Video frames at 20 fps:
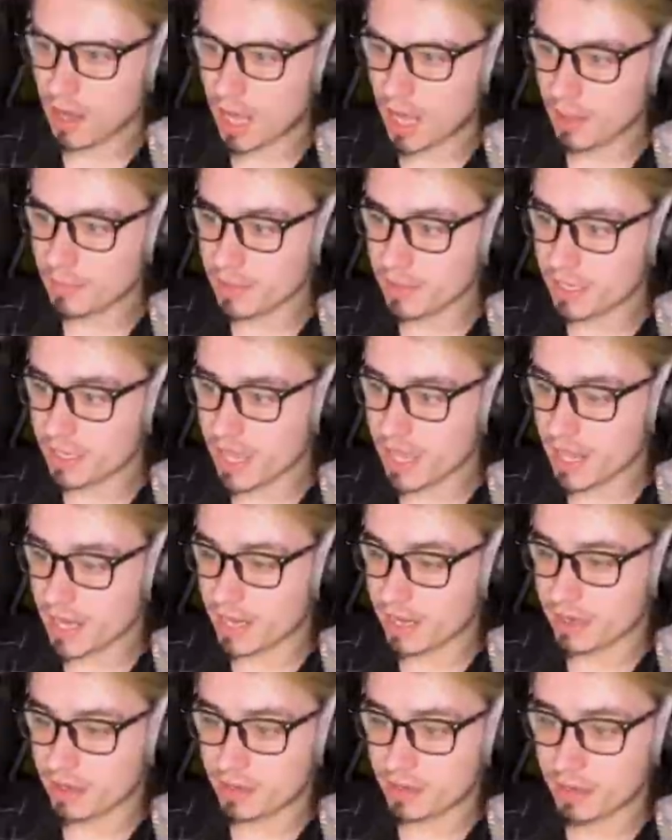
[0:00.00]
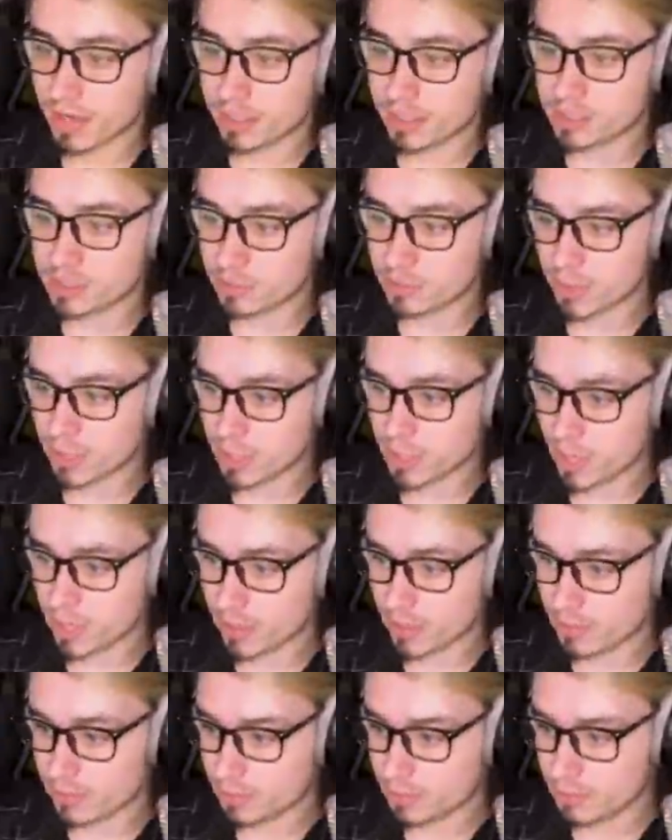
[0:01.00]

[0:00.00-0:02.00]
I'm gonna get it. I swear to God.